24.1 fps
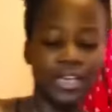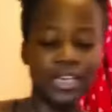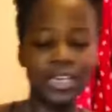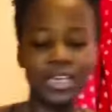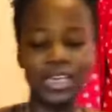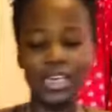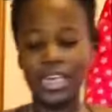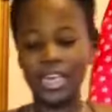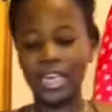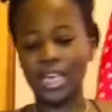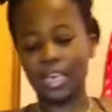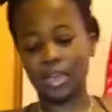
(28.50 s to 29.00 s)

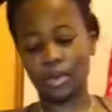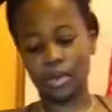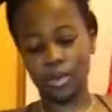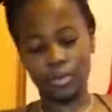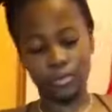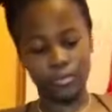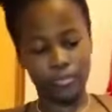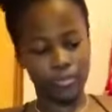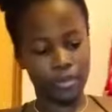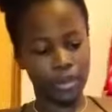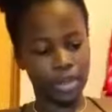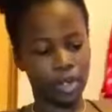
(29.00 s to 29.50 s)
Okay,
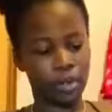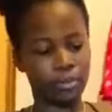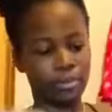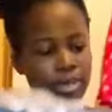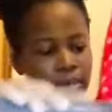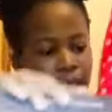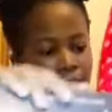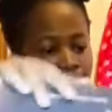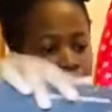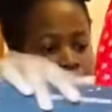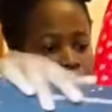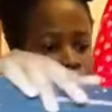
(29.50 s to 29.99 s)
let's see,
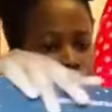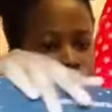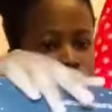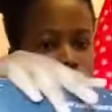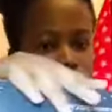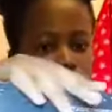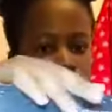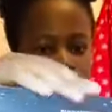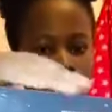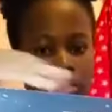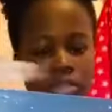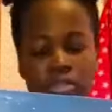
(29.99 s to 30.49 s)
I'll be able
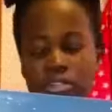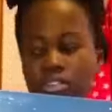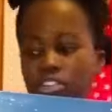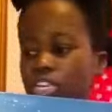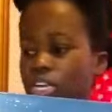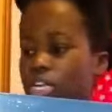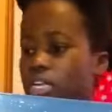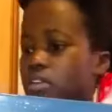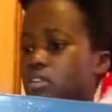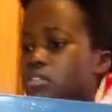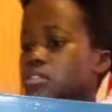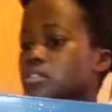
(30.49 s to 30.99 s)
to open the
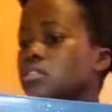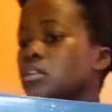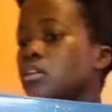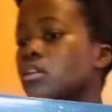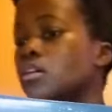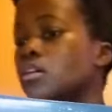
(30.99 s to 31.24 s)
shungus.